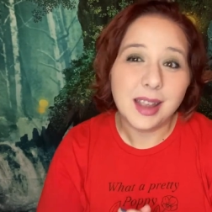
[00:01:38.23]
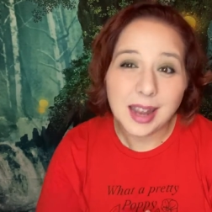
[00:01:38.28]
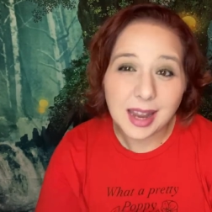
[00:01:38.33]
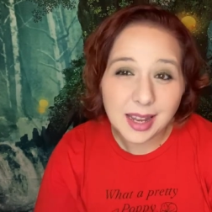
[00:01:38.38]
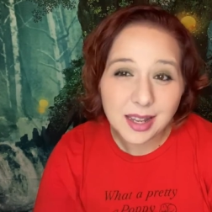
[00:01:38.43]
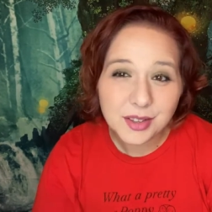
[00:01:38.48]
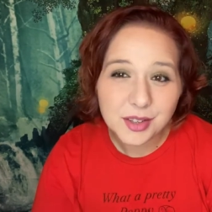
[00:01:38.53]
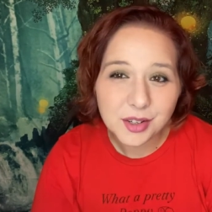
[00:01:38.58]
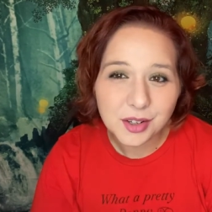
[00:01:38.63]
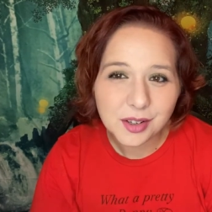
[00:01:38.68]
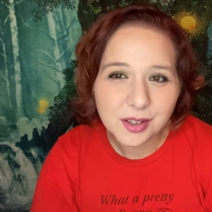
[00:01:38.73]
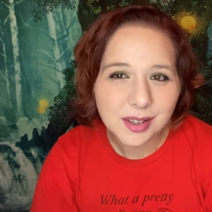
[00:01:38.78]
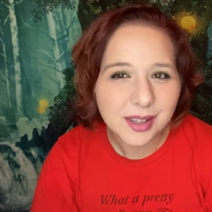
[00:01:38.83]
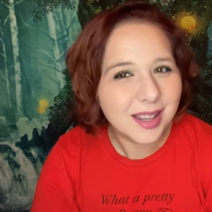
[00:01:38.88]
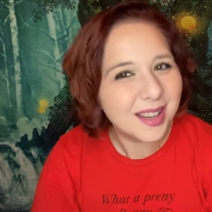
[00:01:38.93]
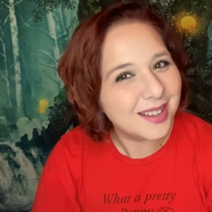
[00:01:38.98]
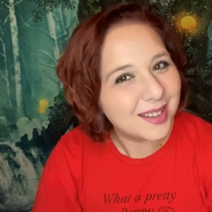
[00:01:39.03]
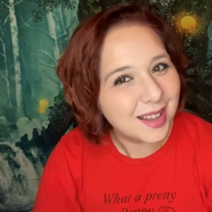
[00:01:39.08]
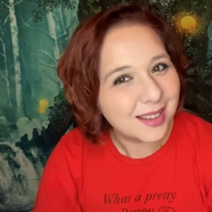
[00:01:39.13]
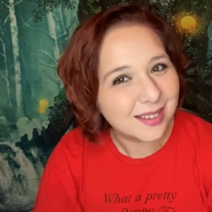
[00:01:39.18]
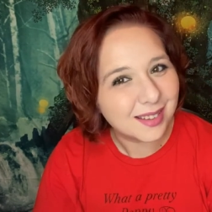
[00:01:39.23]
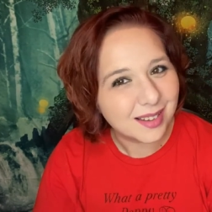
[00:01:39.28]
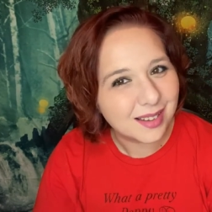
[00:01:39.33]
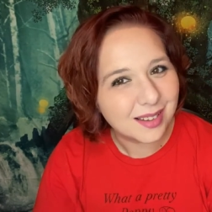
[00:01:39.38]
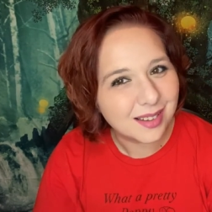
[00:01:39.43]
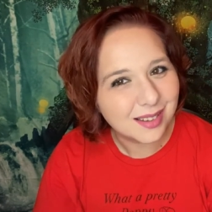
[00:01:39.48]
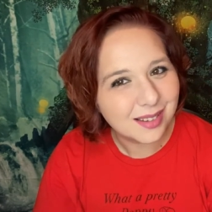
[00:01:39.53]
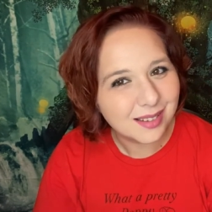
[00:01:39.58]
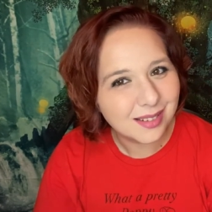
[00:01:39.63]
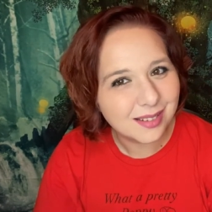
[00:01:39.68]
Answer, it
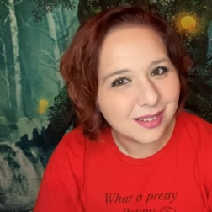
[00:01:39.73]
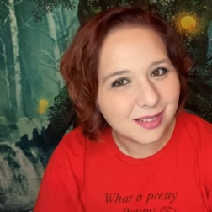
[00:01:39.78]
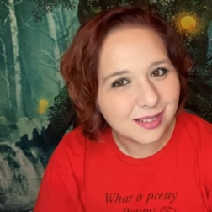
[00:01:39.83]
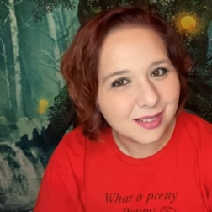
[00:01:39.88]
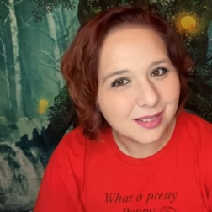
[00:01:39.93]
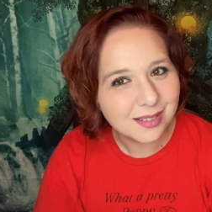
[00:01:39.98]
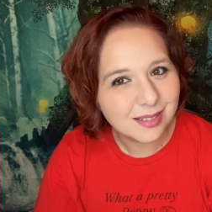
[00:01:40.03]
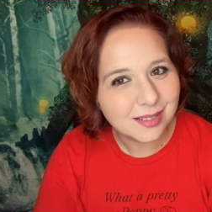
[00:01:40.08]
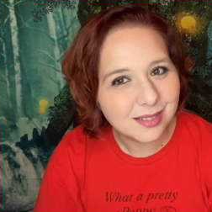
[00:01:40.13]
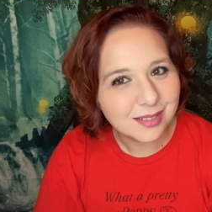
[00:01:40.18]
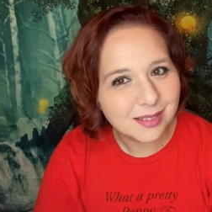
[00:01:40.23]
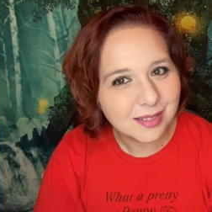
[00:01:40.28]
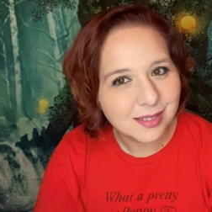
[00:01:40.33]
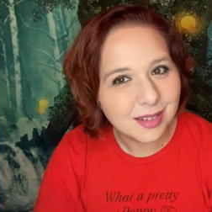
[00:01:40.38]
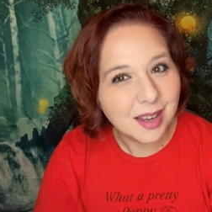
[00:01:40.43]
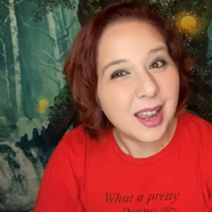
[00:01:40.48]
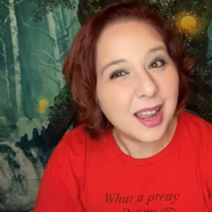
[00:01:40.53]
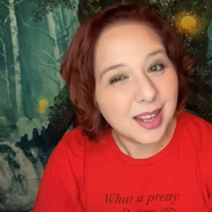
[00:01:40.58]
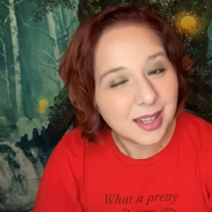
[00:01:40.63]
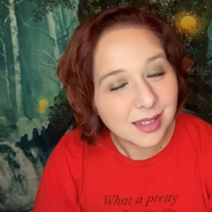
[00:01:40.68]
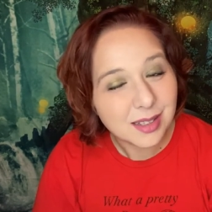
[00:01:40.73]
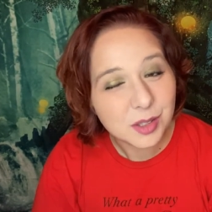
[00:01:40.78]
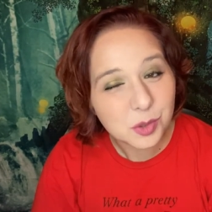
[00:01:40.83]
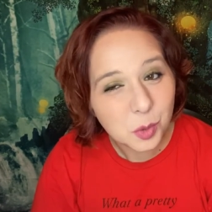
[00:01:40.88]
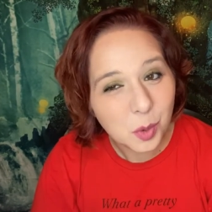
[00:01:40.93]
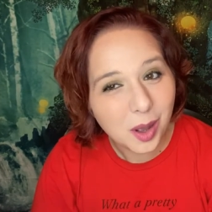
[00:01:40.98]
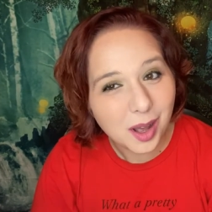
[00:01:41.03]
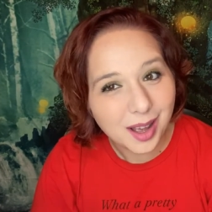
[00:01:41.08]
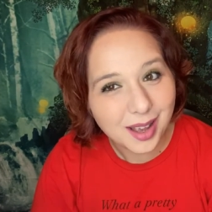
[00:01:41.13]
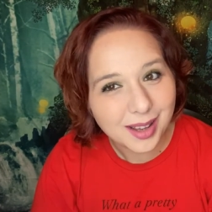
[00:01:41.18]
doesn't. Hence
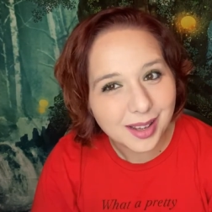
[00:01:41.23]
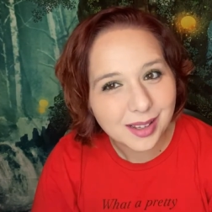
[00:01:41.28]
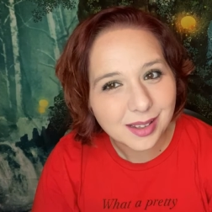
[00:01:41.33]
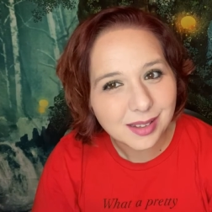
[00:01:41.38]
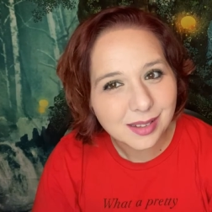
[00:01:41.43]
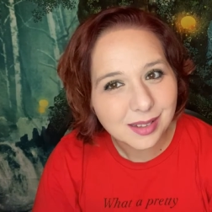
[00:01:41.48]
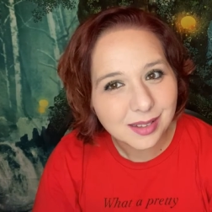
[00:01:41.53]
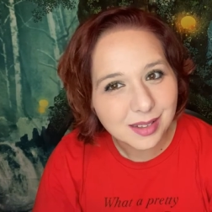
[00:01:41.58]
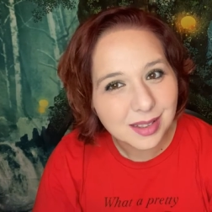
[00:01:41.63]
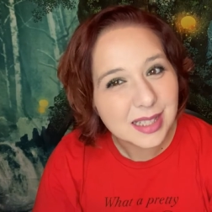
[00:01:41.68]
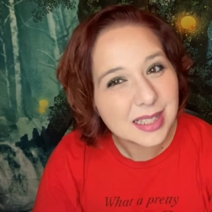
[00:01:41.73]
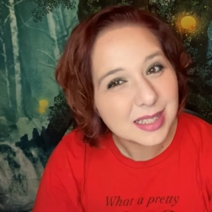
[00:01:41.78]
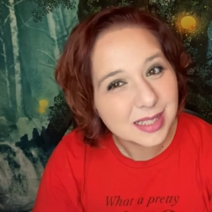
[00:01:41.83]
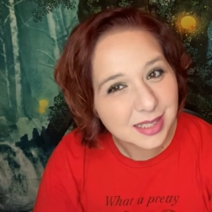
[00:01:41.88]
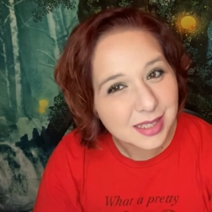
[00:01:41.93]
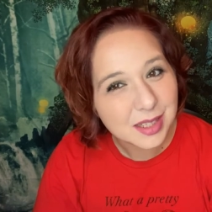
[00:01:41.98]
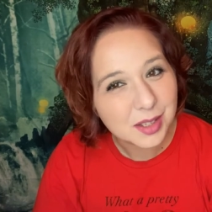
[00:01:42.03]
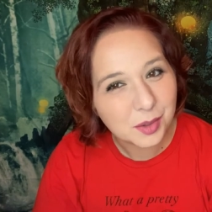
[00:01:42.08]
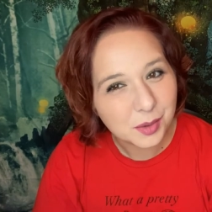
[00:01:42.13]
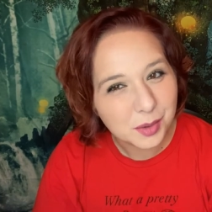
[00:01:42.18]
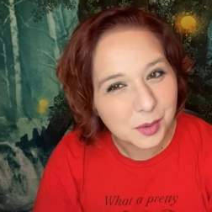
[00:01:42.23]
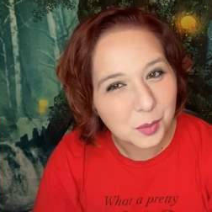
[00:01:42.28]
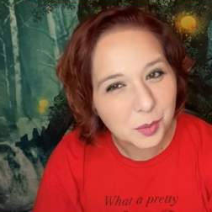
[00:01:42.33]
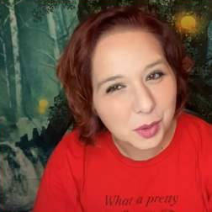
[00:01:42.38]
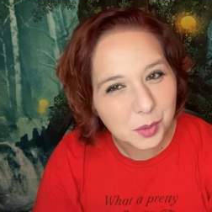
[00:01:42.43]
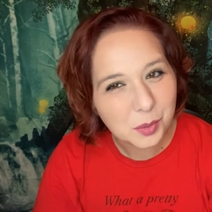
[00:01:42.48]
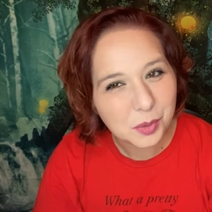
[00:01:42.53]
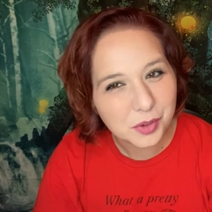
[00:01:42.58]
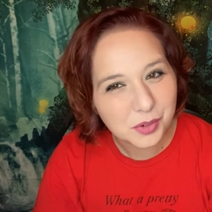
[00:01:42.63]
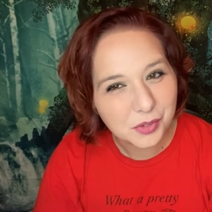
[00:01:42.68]
why this is the only
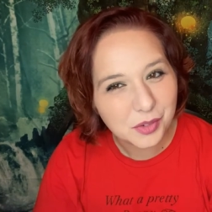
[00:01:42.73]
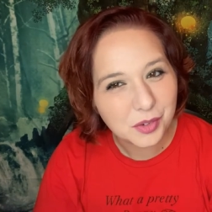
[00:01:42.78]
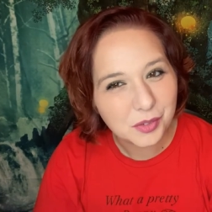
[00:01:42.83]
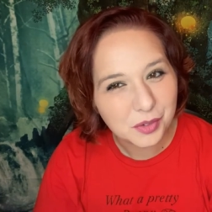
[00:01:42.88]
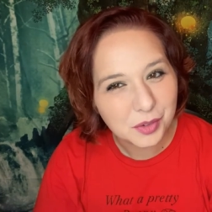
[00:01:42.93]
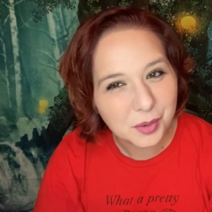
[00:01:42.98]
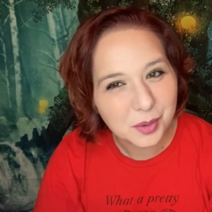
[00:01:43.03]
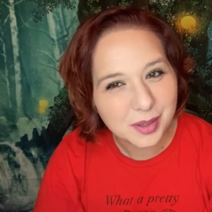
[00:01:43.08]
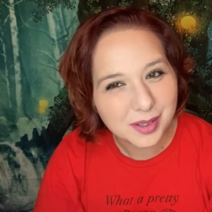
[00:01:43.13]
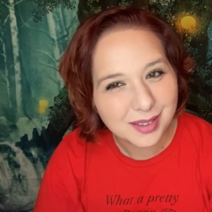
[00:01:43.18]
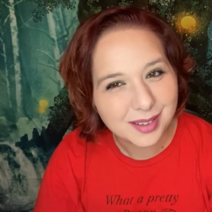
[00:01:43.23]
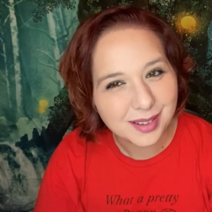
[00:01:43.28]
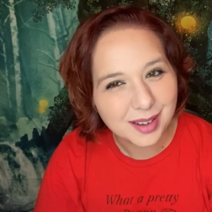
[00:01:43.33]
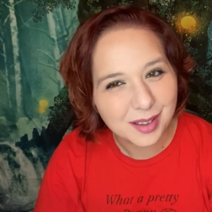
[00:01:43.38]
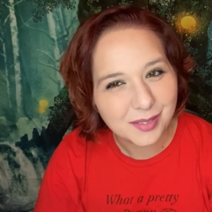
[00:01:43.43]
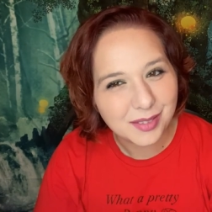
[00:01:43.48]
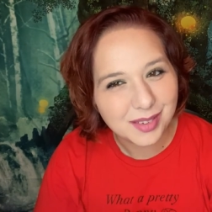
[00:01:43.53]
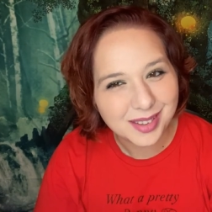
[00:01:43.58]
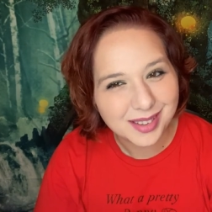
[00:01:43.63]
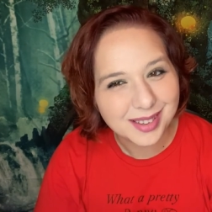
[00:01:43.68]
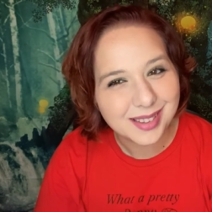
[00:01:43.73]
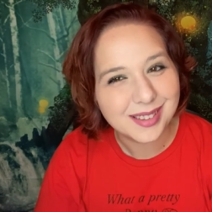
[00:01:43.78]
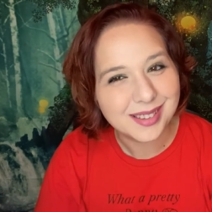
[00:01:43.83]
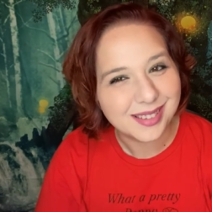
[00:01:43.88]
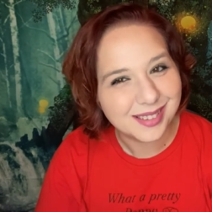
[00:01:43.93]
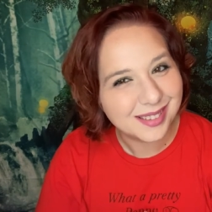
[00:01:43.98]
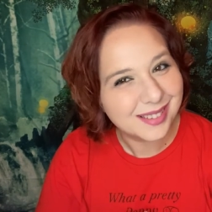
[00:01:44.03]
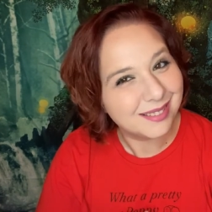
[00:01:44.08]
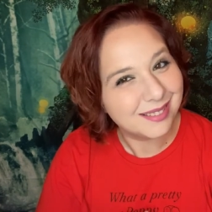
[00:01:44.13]
one we're reviewing today because